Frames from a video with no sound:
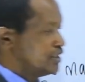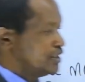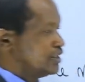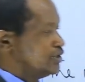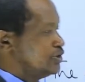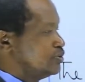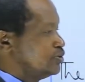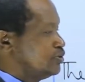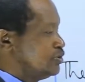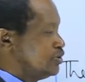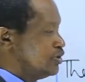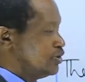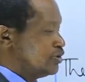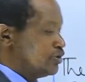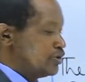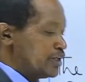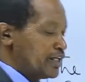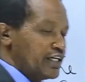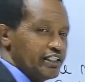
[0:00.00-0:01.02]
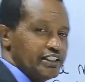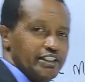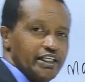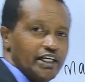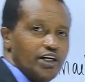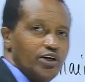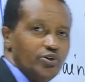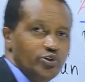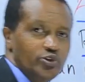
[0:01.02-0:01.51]
Then you write
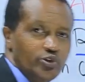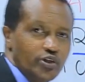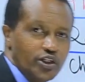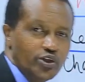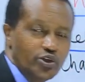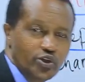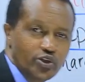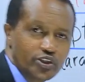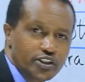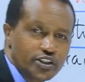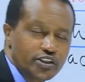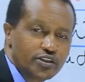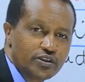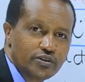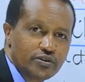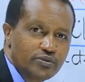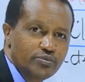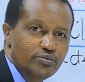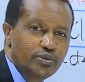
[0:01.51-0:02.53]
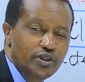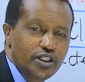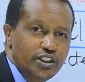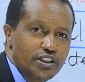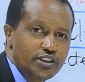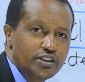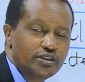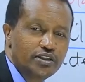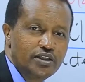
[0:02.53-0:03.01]
down your notes.
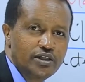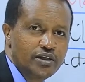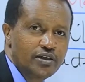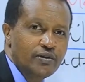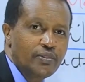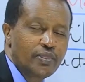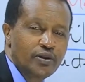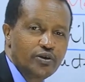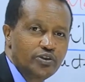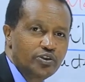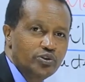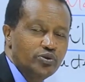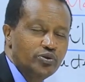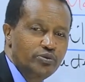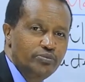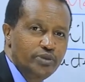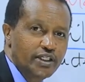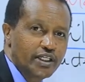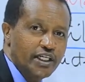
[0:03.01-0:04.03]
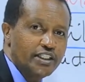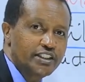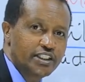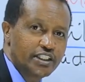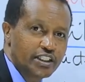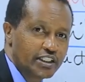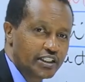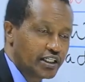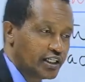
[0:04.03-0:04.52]
Please, you should be
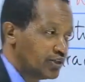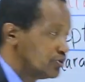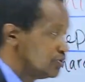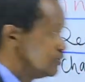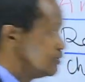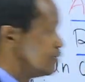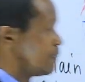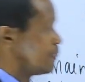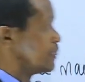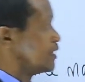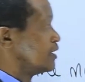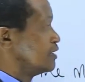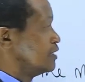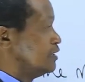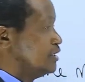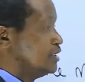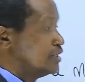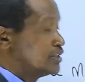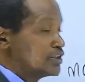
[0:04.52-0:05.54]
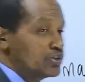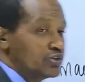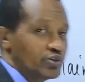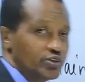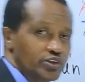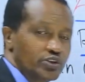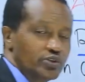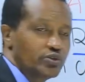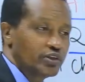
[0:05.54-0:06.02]
writing down these
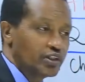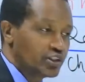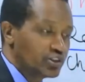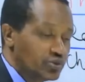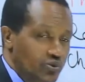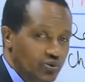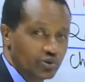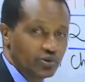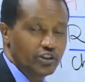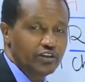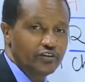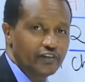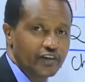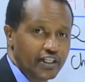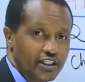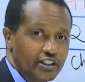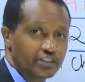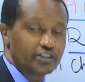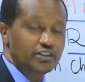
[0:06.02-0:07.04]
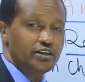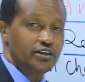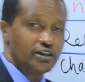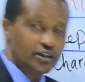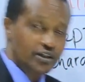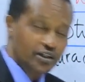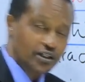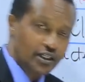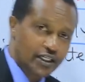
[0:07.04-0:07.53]
notes so that you revise
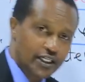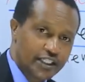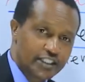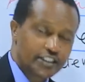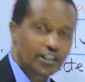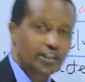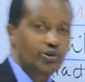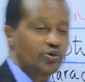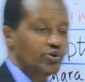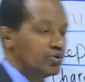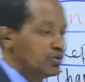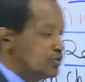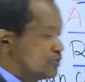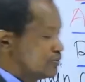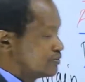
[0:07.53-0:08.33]
later on.